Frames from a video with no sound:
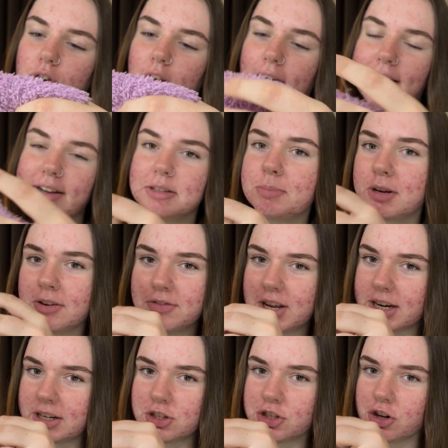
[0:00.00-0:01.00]
has a bit of
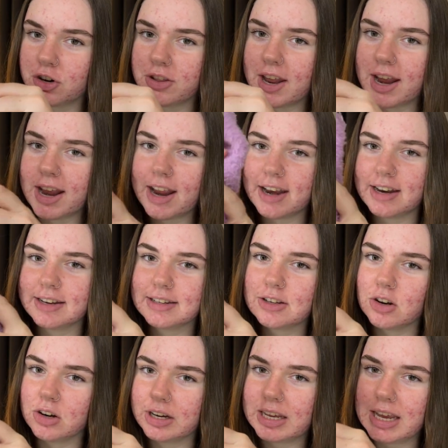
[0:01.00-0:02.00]
texture on there and it's
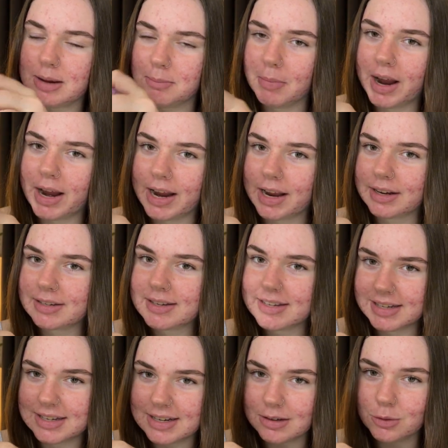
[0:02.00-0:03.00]
gonna keep my hair
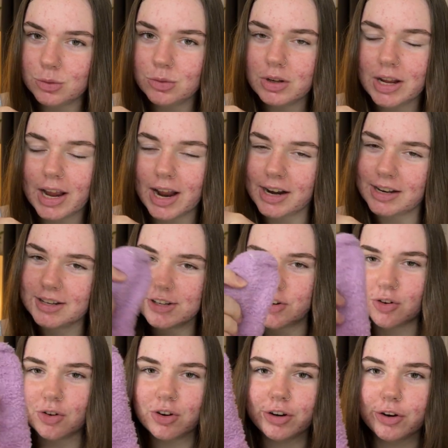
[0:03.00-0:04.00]
still and it's not gonna